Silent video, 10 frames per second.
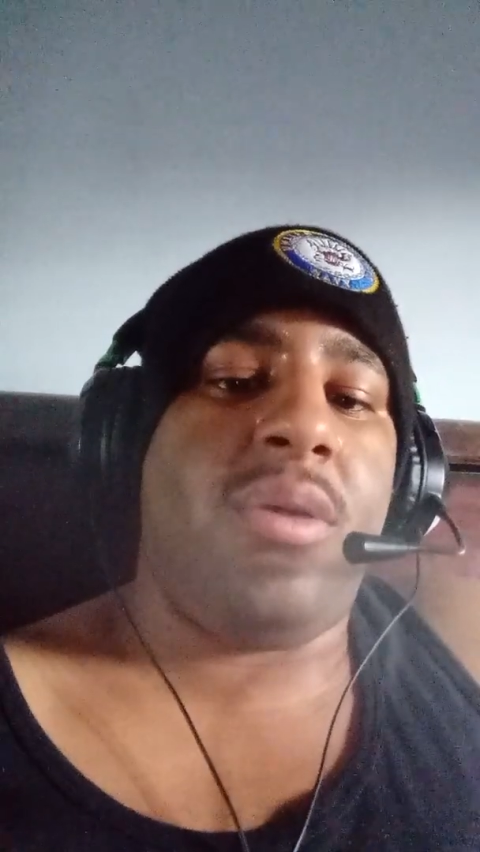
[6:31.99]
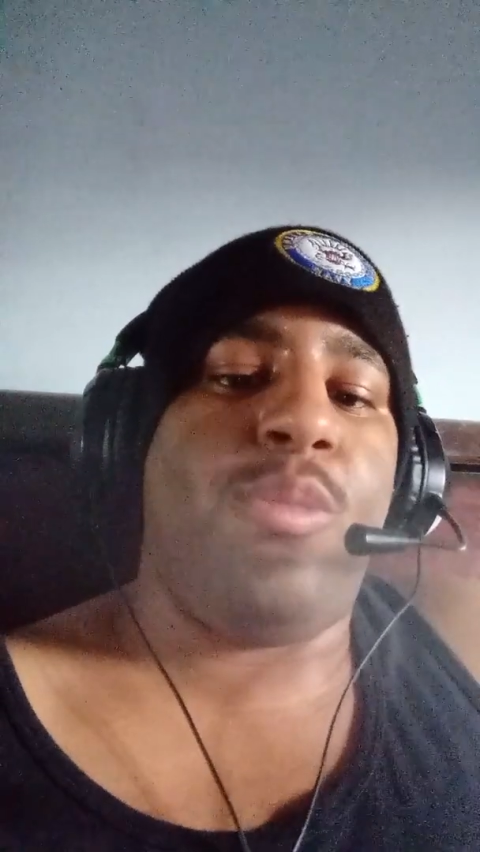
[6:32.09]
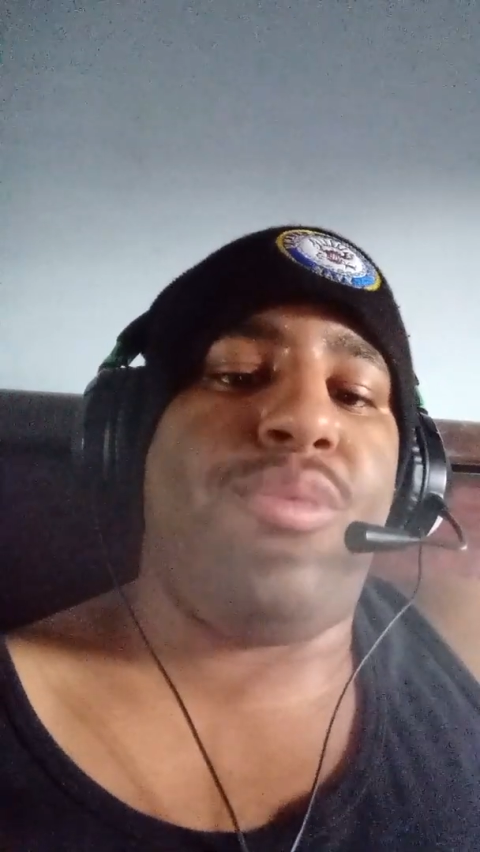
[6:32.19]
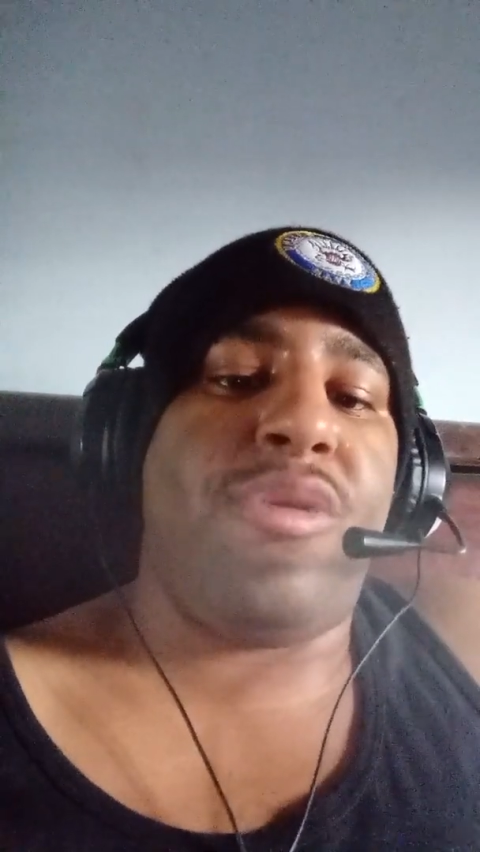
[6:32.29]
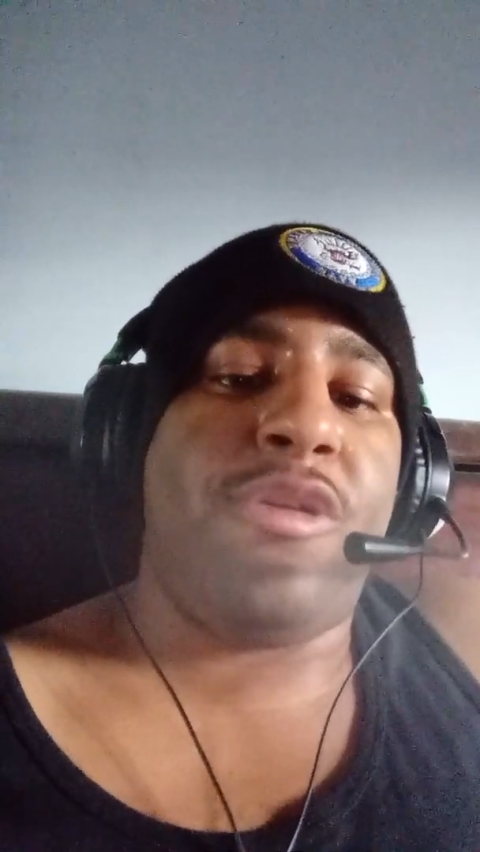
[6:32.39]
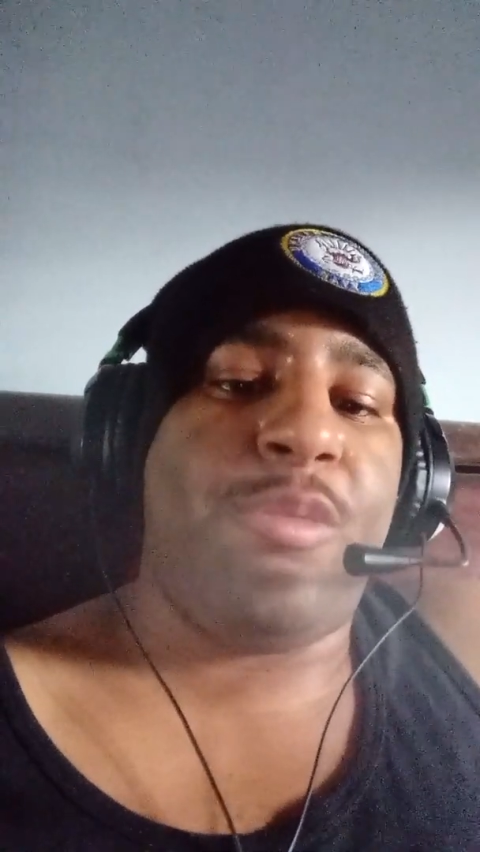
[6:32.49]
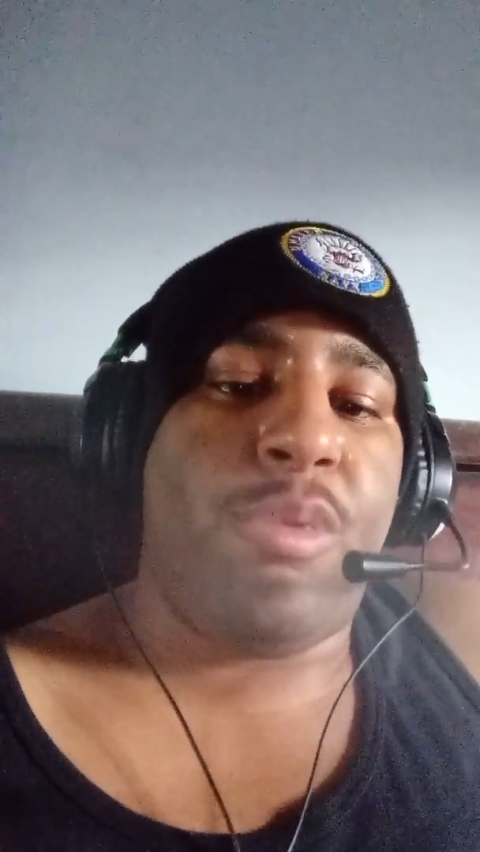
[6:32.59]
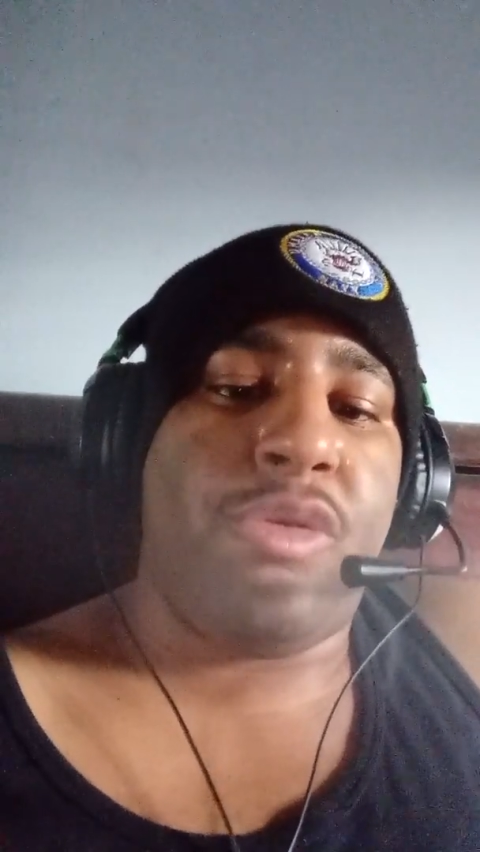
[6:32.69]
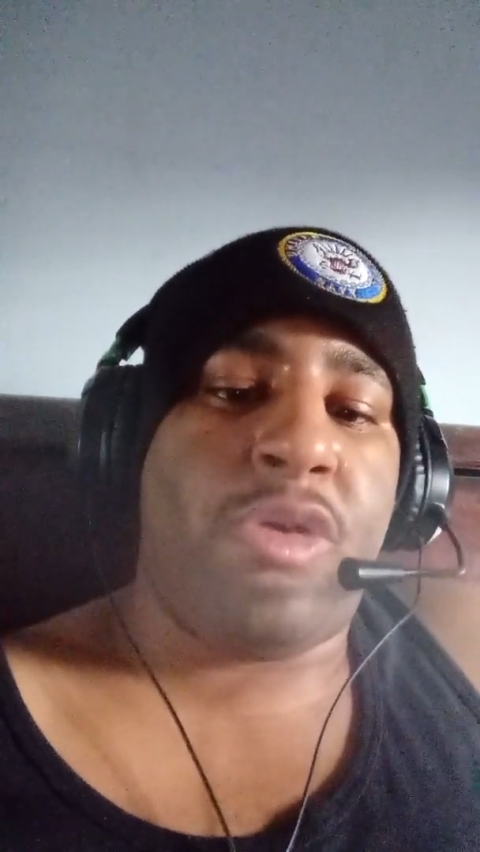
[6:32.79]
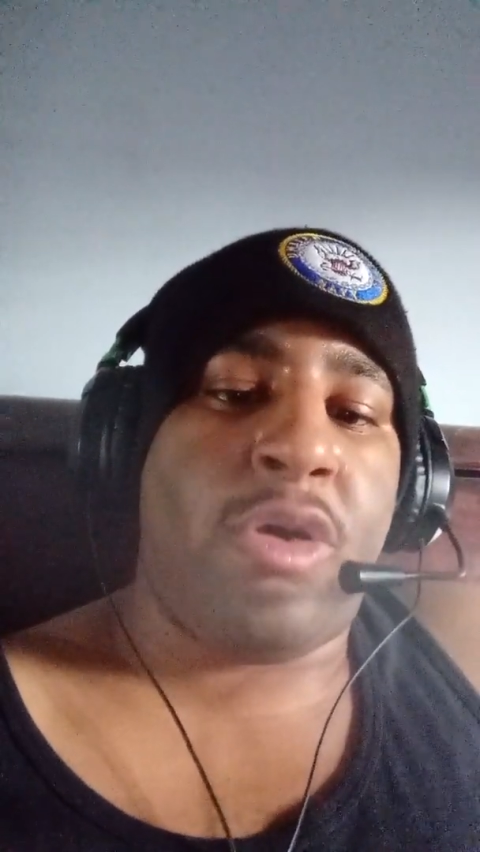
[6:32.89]
British
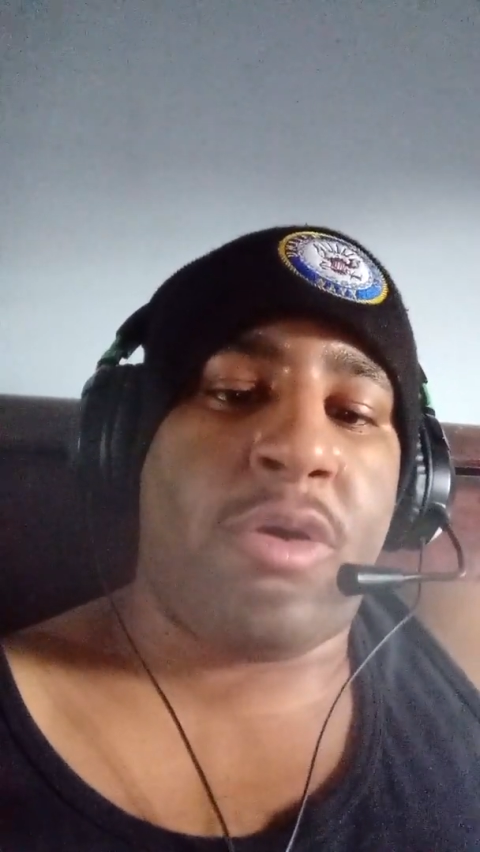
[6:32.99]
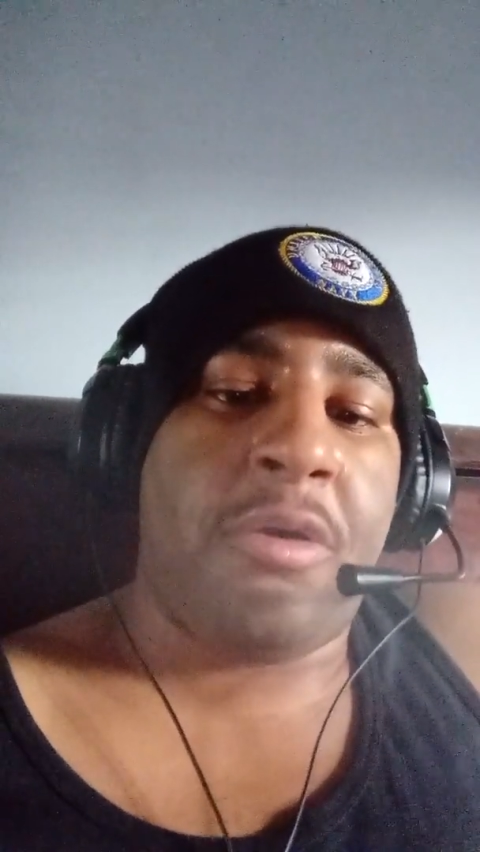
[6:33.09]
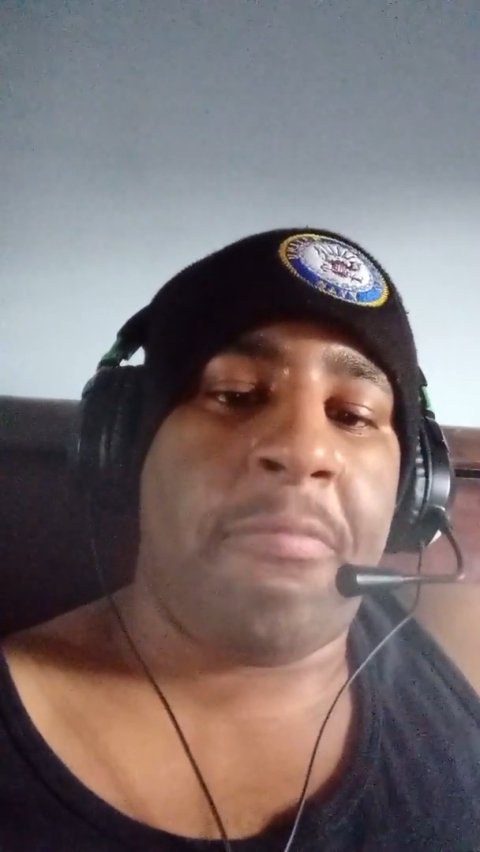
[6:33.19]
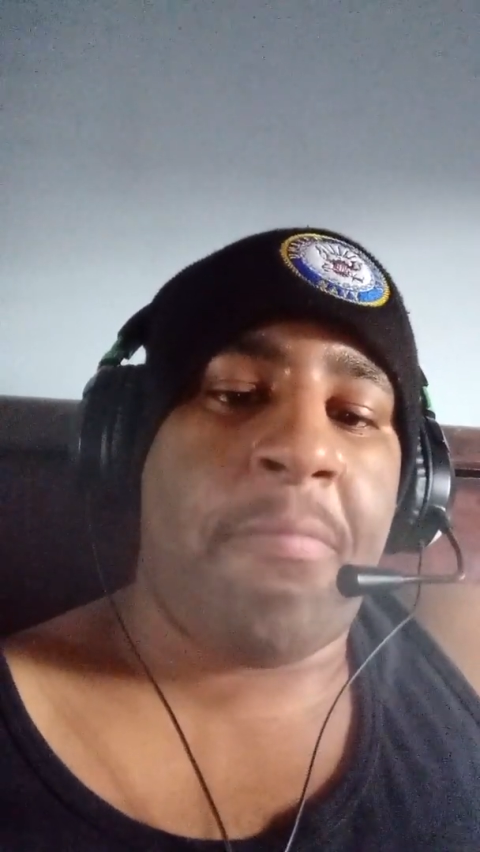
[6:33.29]
Bulldog